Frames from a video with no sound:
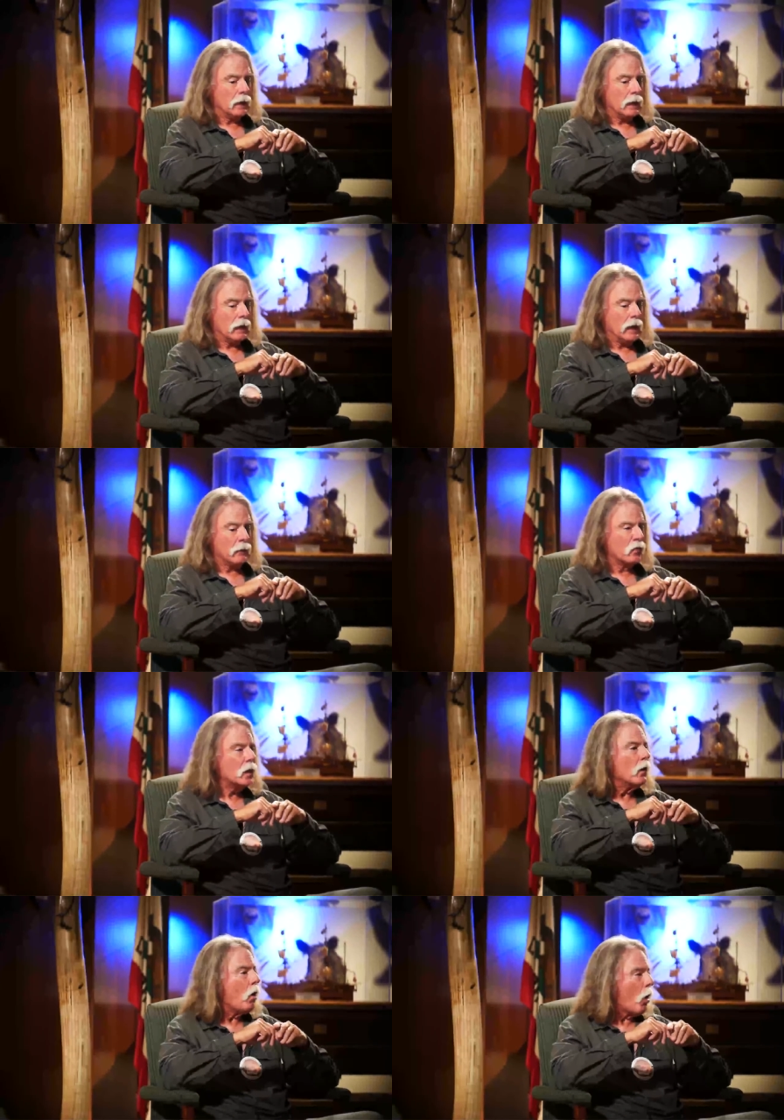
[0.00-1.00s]
I'm
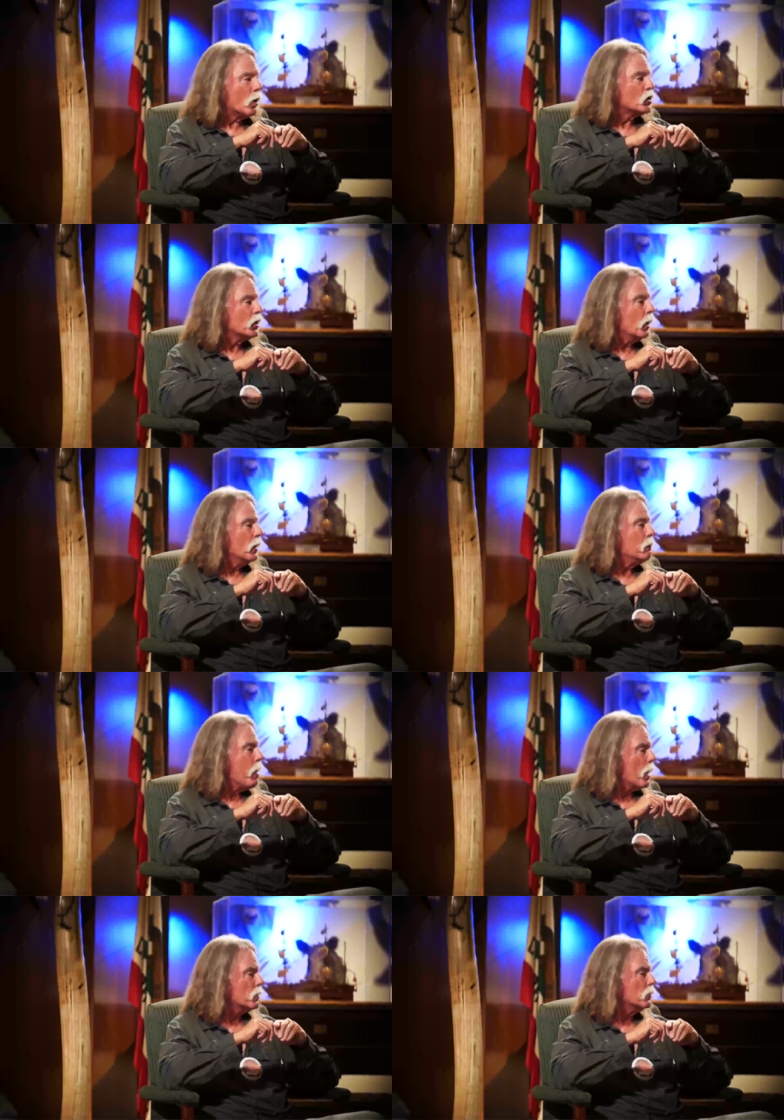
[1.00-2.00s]
real harsh on
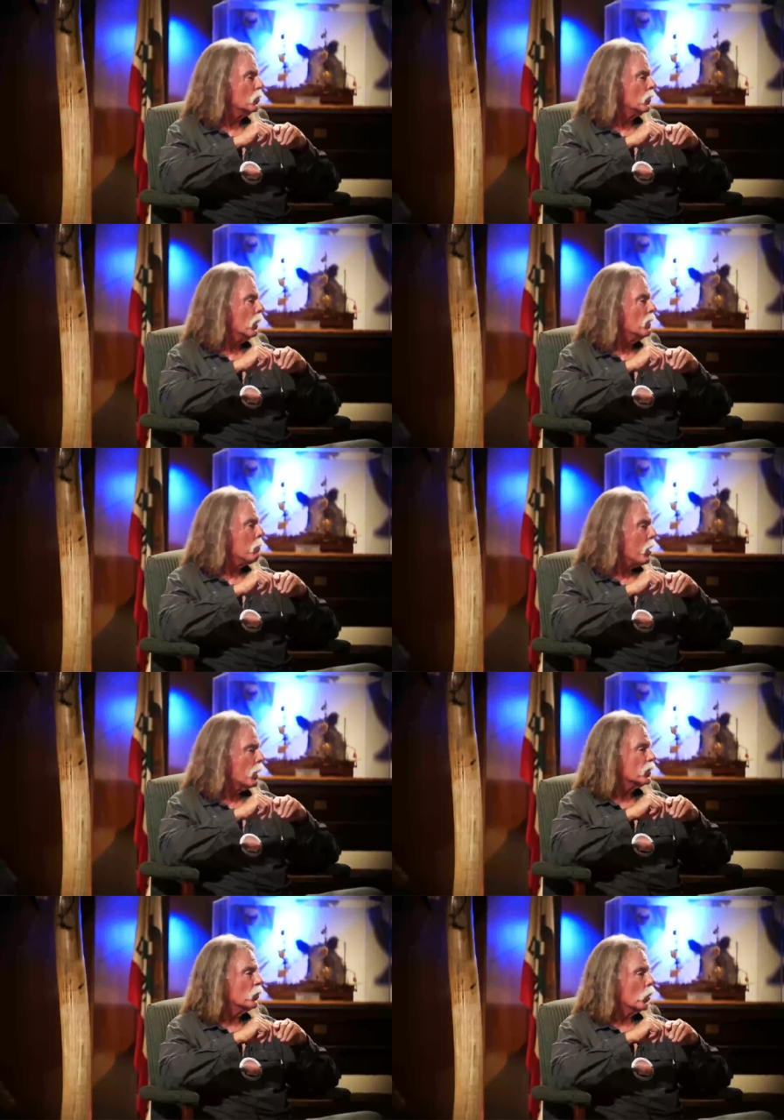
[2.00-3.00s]
modern, on the
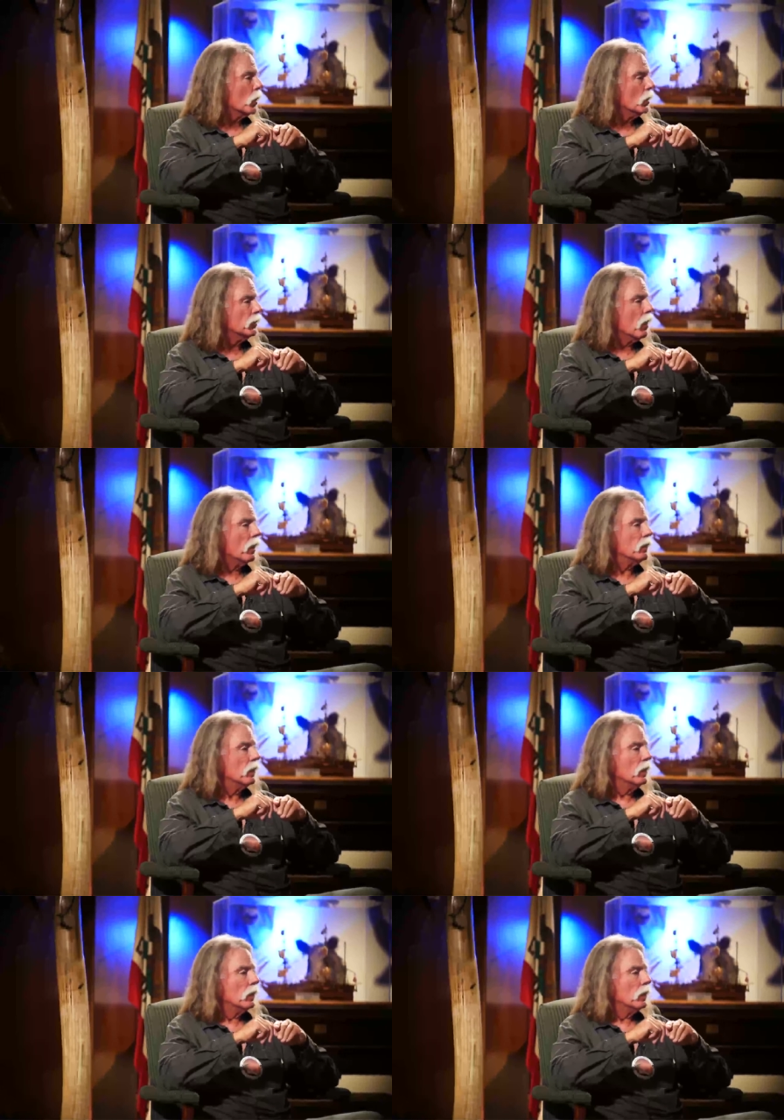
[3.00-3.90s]
modern world, on